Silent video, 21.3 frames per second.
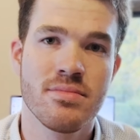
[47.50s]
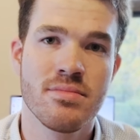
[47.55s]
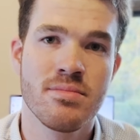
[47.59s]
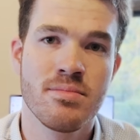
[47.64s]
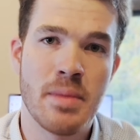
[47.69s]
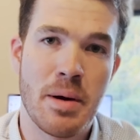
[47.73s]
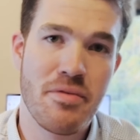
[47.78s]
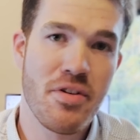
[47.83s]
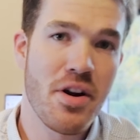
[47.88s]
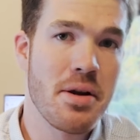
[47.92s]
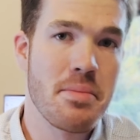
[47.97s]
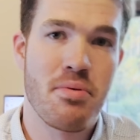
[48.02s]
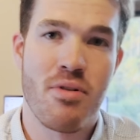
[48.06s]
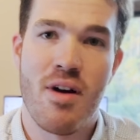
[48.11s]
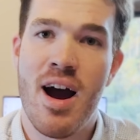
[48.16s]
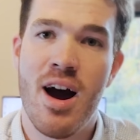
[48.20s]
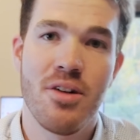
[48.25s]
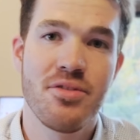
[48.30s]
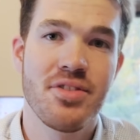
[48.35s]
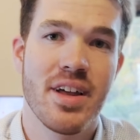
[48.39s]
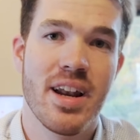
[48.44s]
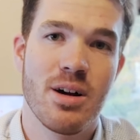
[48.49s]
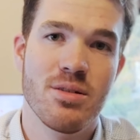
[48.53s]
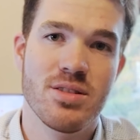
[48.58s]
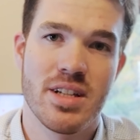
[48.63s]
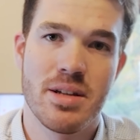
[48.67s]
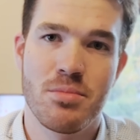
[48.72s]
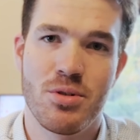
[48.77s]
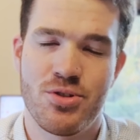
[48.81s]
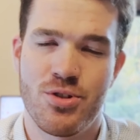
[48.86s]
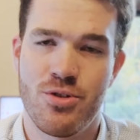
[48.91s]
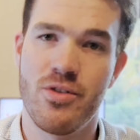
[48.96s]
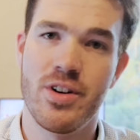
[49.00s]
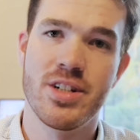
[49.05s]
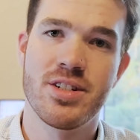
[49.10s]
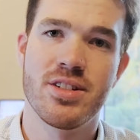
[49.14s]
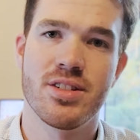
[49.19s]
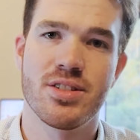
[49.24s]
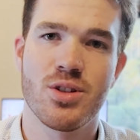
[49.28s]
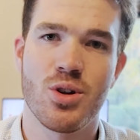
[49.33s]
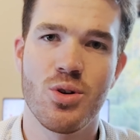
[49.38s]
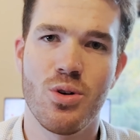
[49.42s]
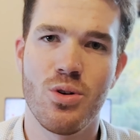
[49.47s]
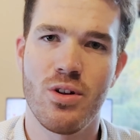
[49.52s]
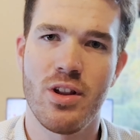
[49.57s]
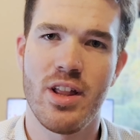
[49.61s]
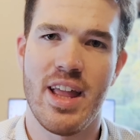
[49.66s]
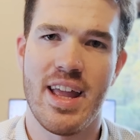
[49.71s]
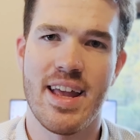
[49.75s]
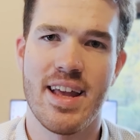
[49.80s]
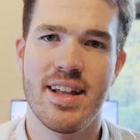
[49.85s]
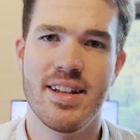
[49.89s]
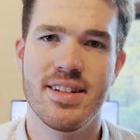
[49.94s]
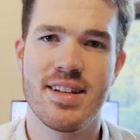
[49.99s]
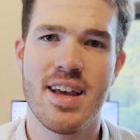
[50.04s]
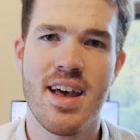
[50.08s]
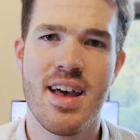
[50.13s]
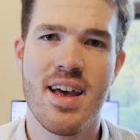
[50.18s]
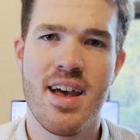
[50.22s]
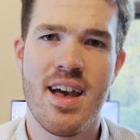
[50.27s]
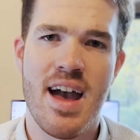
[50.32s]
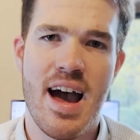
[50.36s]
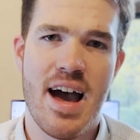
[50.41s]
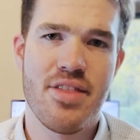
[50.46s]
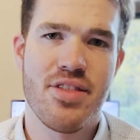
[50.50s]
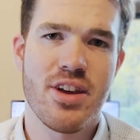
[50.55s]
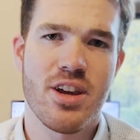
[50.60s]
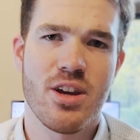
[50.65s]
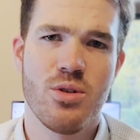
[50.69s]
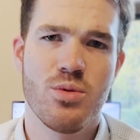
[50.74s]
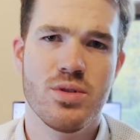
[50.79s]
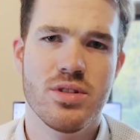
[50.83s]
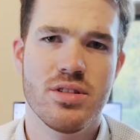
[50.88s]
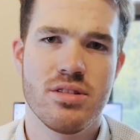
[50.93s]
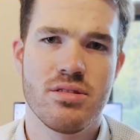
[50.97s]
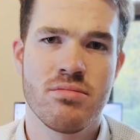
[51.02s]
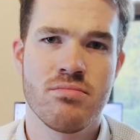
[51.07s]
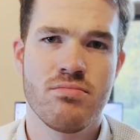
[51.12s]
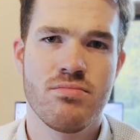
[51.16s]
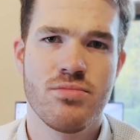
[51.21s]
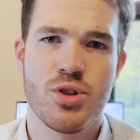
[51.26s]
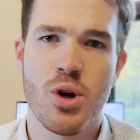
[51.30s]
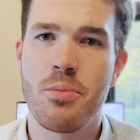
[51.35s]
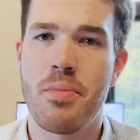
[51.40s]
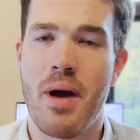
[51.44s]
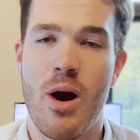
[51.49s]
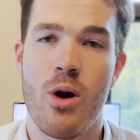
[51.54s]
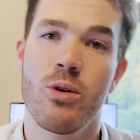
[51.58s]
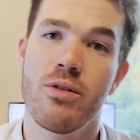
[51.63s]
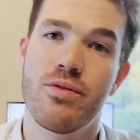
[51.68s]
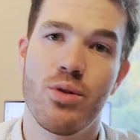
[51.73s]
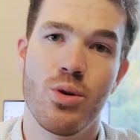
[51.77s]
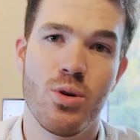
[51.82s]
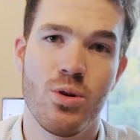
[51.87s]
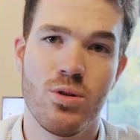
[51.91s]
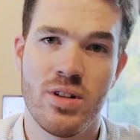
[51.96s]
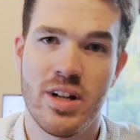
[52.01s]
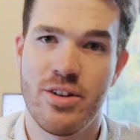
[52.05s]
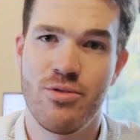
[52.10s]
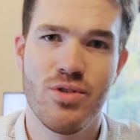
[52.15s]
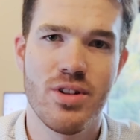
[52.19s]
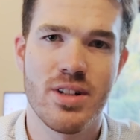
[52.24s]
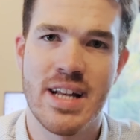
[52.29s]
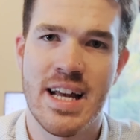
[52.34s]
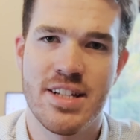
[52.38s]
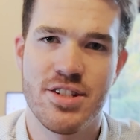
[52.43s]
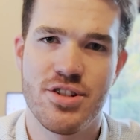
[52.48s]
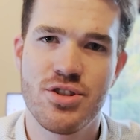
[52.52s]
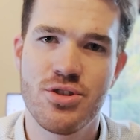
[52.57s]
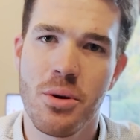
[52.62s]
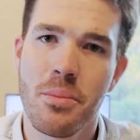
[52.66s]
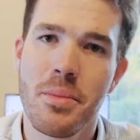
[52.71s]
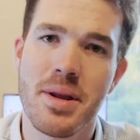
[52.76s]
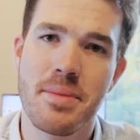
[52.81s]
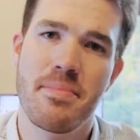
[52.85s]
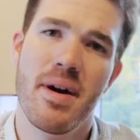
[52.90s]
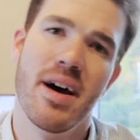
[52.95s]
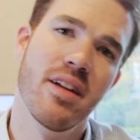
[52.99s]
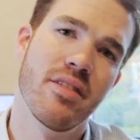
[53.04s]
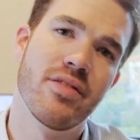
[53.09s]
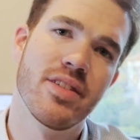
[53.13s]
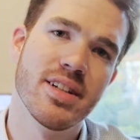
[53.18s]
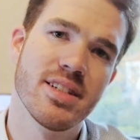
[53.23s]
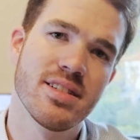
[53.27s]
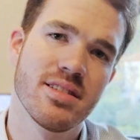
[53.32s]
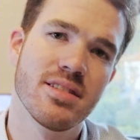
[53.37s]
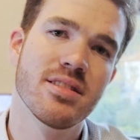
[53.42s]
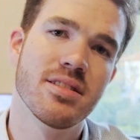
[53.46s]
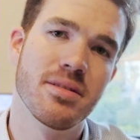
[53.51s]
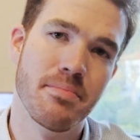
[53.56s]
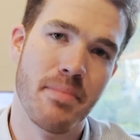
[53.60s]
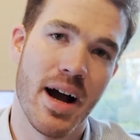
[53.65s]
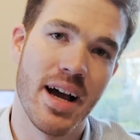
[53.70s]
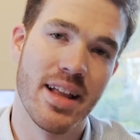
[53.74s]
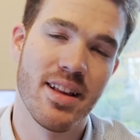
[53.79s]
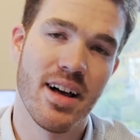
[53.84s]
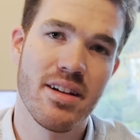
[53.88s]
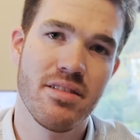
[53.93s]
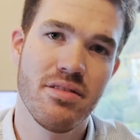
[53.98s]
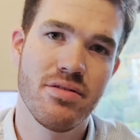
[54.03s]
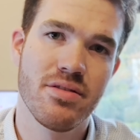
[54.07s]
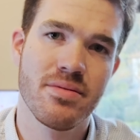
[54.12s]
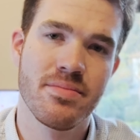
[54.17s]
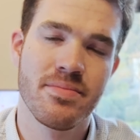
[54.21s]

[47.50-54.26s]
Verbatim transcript: I'm very proud that I was able to reach this goal, and I think it was so powerful and really had so many benefits to my life.